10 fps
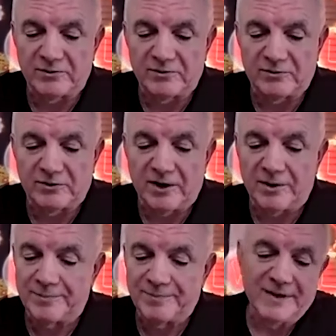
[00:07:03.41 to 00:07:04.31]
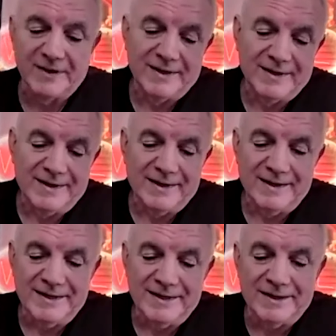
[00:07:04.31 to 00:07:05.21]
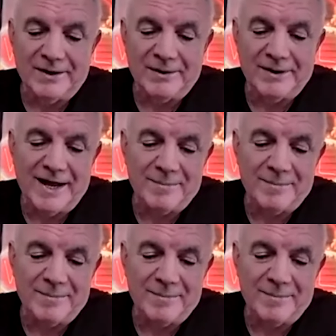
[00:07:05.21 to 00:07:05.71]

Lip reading: So, you know,